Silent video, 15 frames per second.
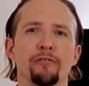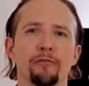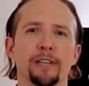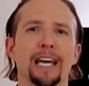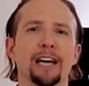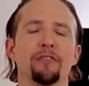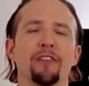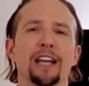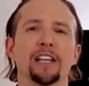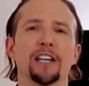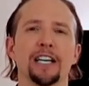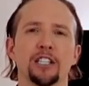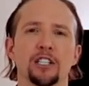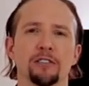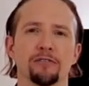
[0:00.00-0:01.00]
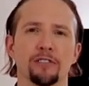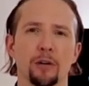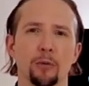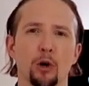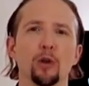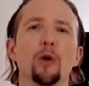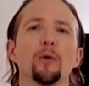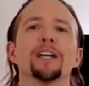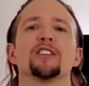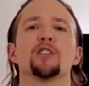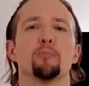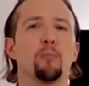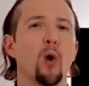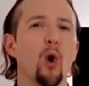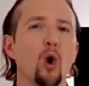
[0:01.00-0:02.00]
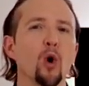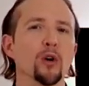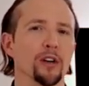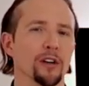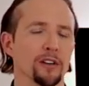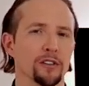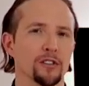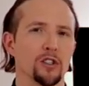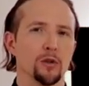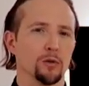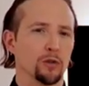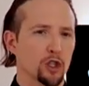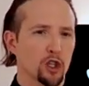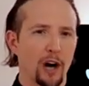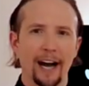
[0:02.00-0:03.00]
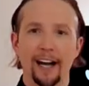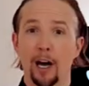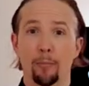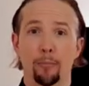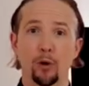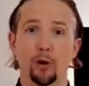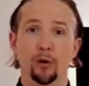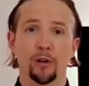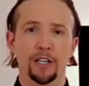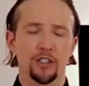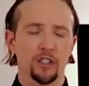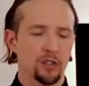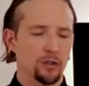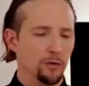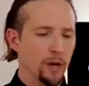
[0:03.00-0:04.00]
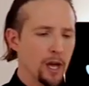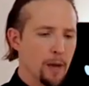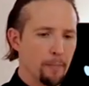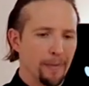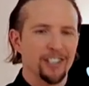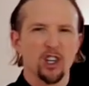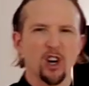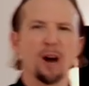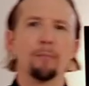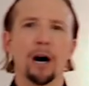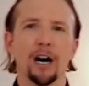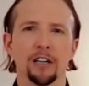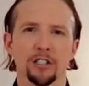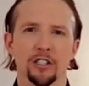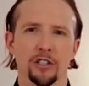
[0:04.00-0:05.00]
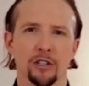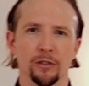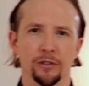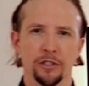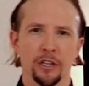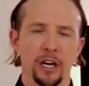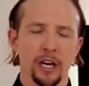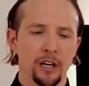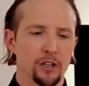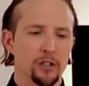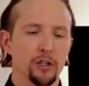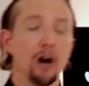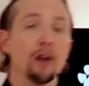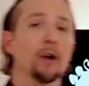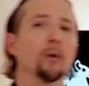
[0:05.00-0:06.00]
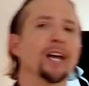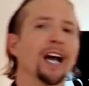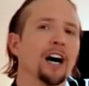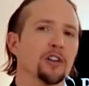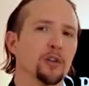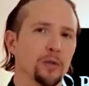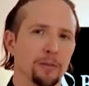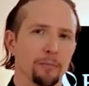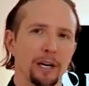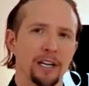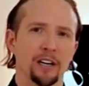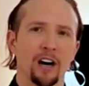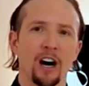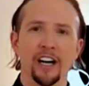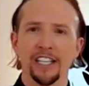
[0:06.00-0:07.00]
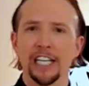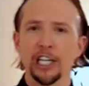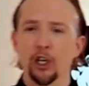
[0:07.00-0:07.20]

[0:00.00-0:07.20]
get validation from. Although it is important to track our progress, to measure our milestones, to know that we are doing better, i.e.